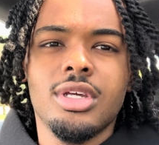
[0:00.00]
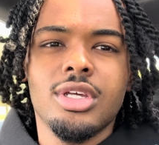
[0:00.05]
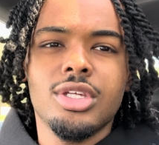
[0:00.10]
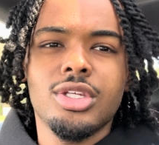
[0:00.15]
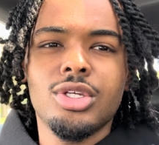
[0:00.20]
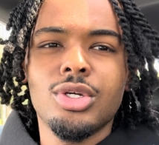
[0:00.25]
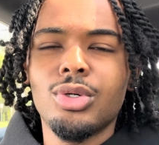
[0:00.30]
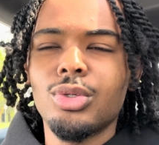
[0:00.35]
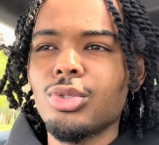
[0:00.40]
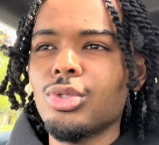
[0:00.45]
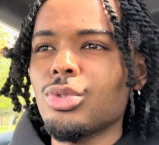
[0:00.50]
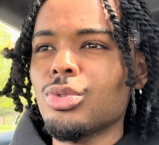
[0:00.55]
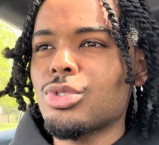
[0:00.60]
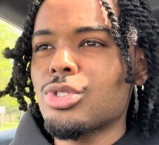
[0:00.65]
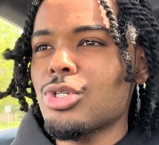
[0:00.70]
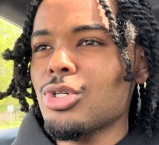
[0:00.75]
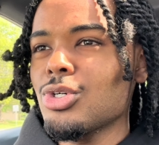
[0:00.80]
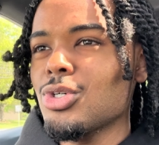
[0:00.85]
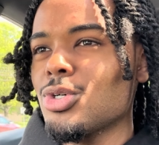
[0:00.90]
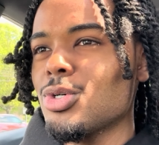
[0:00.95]
Yo,
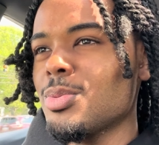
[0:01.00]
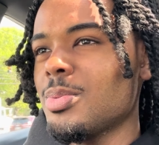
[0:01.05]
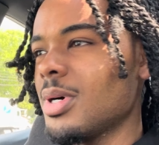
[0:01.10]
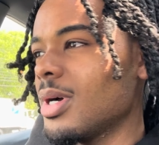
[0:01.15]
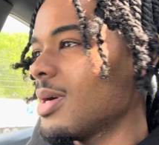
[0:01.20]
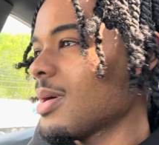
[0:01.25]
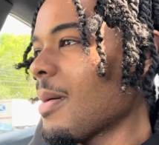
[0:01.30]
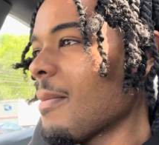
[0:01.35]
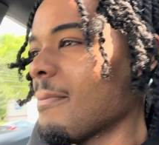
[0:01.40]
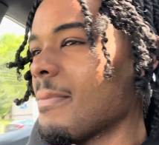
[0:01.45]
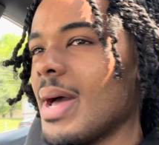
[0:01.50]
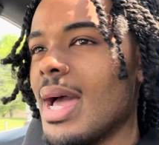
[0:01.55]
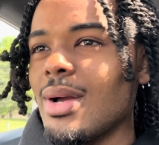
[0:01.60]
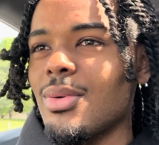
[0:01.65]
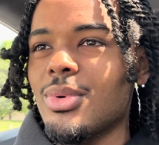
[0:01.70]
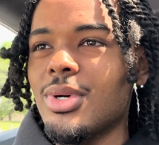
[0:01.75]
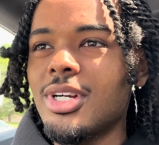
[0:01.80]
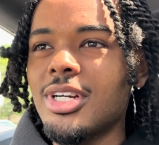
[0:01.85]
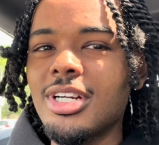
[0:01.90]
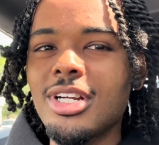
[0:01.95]
YouTube, back
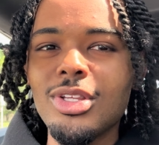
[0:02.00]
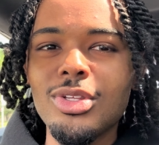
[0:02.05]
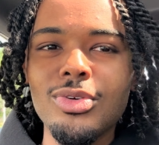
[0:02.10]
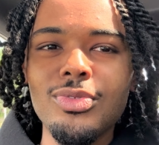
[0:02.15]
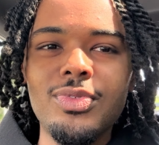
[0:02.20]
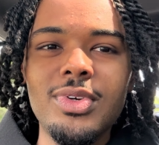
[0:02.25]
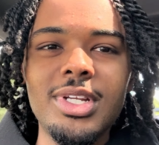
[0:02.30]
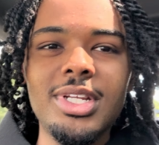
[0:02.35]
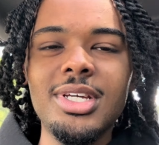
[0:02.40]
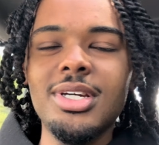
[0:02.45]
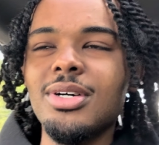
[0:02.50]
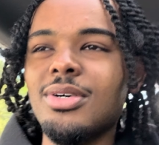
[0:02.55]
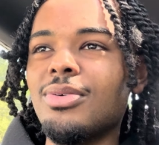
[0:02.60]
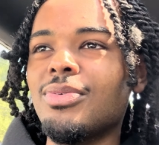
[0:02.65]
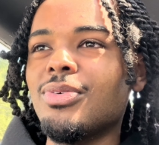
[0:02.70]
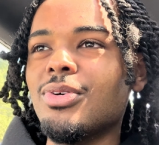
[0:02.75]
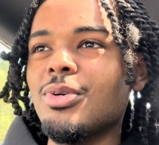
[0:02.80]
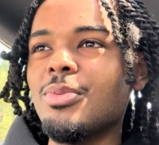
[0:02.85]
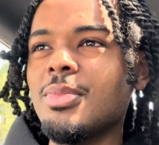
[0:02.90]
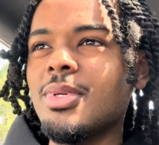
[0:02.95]
with another video,
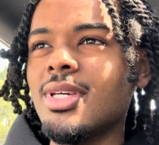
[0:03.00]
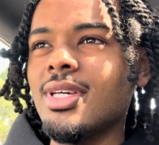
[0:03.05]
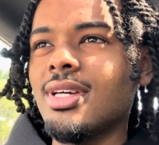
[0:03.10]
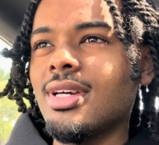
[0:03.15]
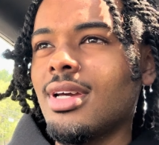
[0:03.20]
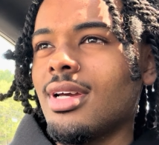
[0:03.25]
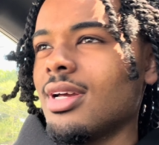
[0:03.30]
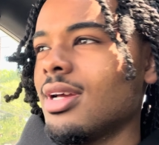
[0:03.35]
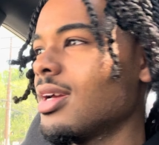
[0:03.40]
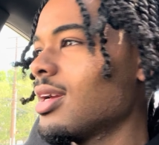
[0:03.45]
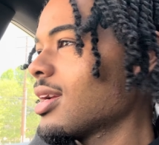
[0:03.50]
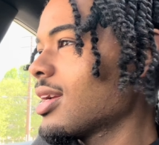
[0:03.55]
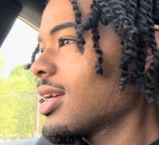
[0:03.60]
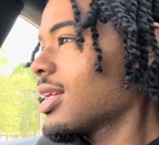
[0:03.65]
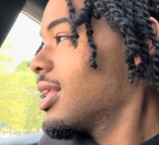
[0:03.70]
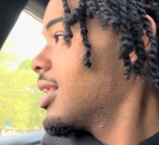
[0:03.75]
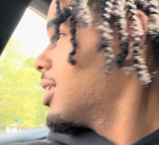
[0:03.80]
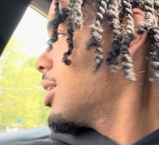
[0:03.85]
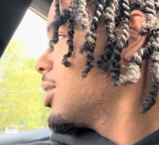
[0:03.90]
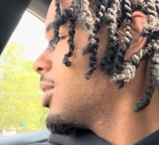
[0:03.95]
feel me? Got
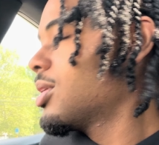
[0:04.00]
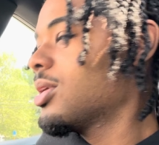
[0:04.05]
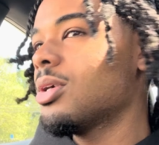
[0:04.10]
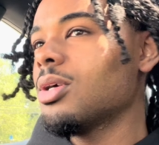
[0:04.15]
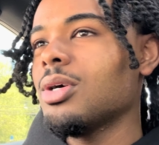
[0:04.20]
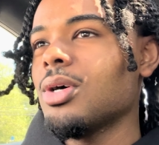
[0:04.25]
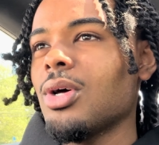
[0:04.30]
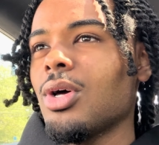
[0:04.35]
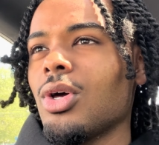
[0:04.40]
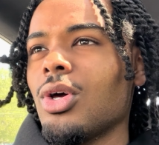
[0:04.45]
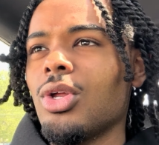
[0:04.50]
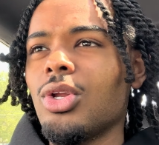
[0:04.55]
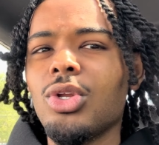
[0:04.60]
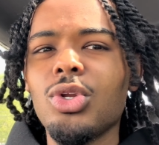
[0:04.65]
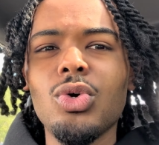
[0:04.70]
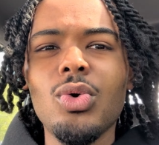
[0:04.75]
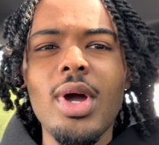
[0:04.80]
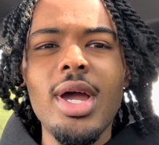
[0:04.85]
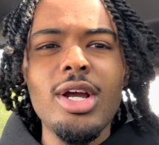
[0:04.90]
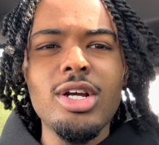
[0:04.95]
a little
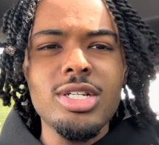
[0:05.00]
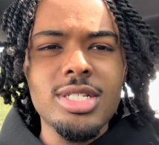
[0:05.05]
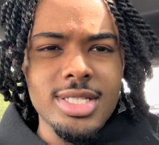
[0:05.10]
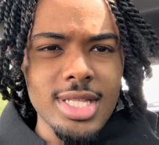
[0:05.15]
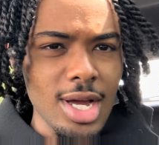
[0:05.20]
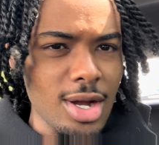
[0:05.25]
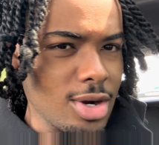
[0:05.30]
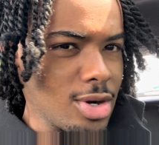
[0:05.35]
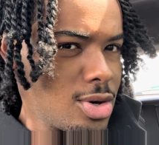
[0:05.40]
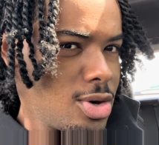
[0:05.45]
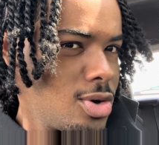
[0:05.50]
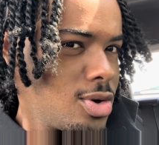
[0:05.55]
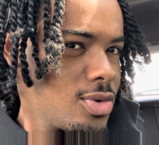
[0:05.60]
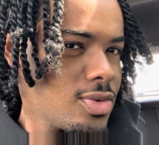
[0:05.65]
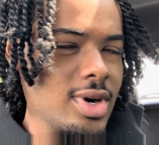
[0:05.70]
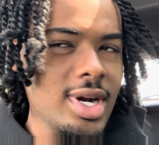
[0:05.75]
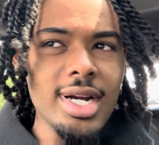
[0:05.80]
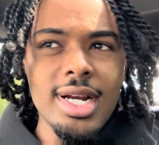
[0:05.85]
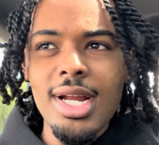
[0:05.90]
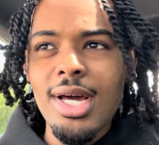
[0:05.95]
new hairstyle going
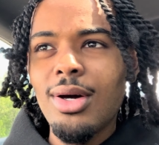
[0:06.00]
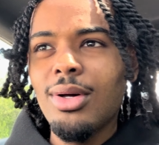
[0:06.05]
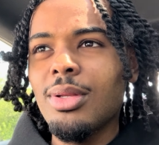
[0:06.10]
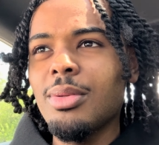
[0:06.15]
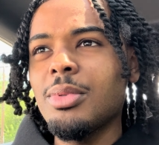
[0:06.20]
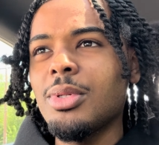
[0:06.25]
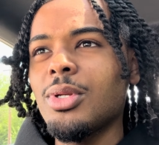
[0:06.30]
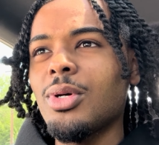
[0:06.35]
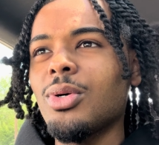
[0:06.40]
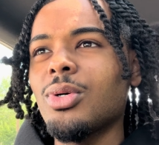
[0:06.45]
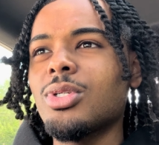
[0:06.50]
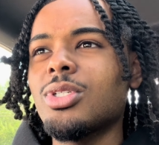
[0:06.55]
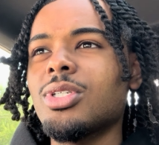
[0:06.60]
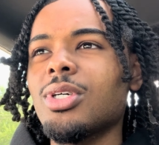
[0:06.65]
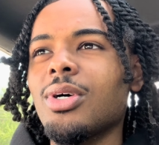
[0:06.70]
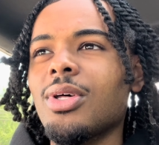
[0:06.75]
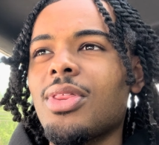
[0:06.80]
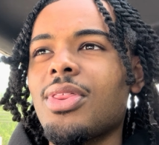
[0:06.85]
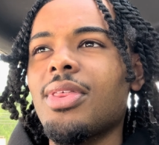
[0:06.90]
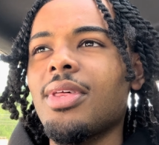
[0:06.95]
right now. Let me know what
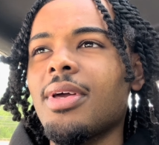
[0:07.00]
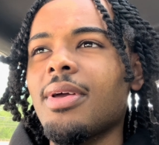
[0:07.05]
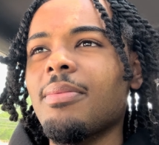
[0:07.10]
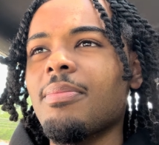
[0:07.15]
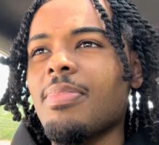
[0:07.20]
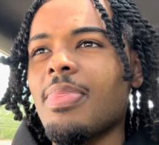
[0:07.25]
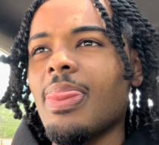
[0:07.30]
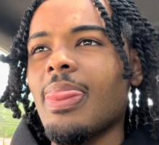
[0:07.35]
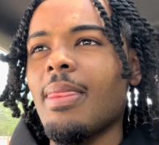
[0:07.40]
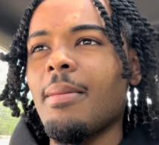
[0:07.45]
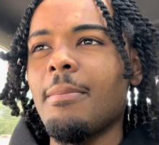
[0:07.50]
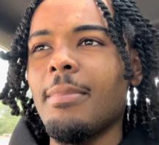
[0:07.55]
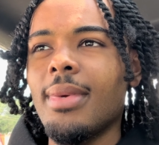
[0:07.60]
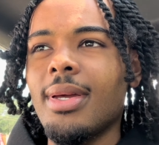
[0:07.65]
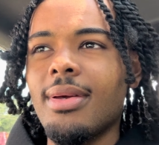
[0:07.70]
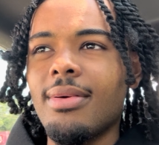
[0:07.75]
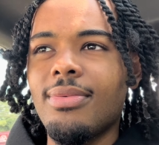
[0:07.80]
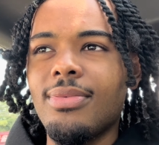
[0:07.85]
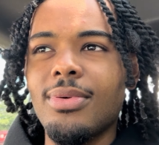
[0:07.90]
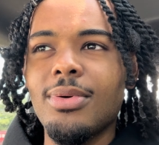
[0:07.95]
y'all think.
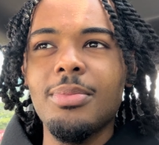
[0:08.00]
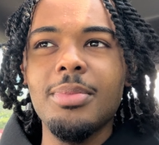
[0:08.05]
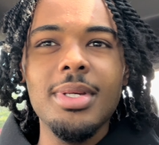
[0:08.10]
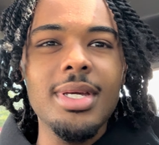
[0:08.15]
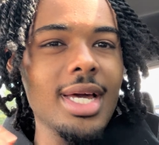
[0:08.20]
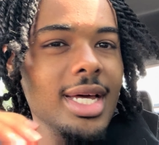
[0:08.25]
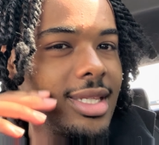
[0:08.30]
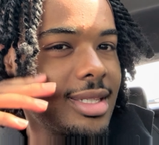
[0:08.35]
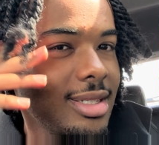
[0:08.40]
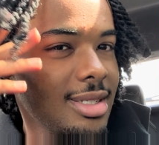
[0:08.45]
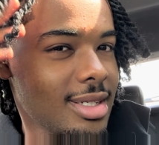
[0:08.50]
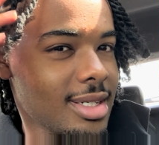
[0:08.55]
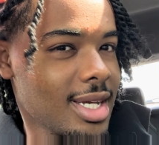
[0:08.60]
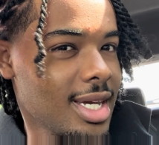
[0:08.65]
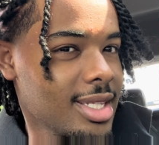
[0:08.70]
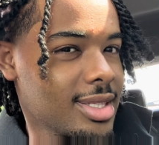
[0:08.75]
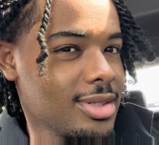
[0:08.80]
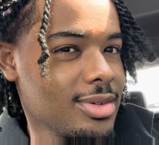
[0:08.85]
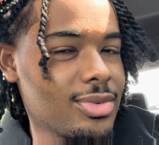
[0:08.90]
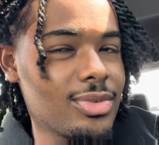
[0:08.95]
Man, feel me? Got
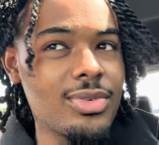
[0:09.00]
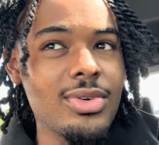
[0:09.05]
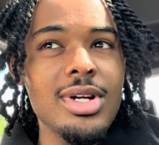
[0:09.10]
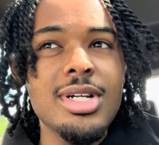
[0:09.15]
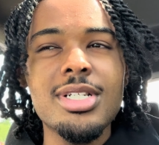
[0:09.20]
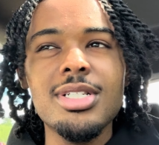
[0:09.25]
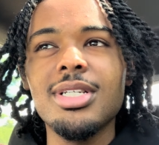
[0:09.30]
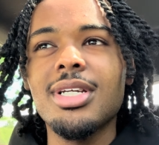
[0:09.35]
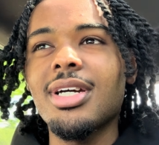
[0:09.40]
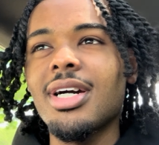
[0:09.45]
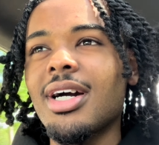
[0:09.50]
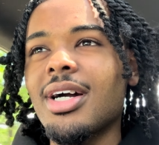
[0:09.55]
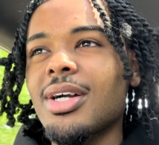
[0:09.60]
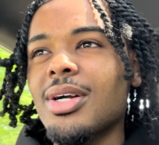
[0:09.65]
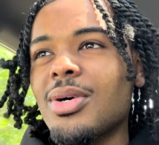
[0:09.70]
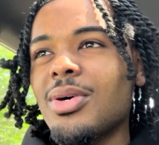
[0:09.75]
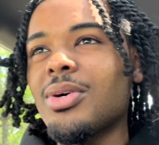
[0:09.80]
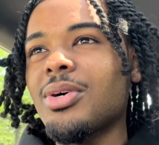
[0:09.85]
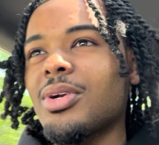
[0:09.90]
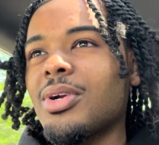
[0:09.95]
the fresh cut
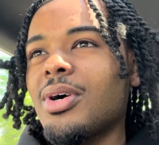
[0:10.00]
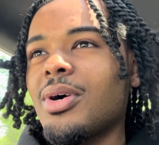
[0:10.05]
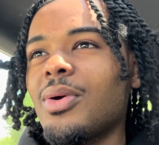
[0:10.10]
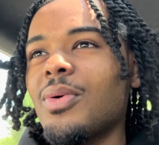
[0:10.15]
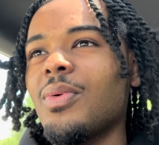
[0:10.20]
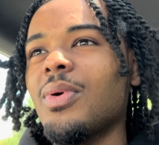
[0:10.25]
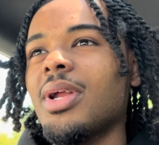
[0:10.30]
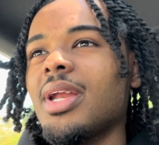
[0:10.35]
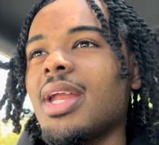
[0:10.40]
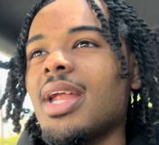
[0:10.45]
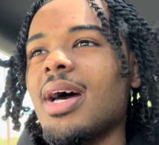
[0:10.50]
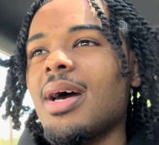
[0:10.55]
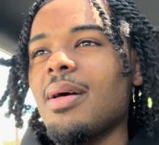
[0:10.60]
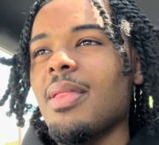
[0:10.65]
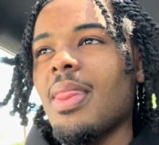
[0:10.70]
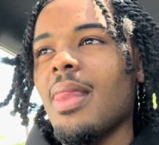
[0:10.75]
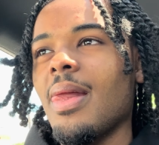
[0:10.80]
going on and whatnot.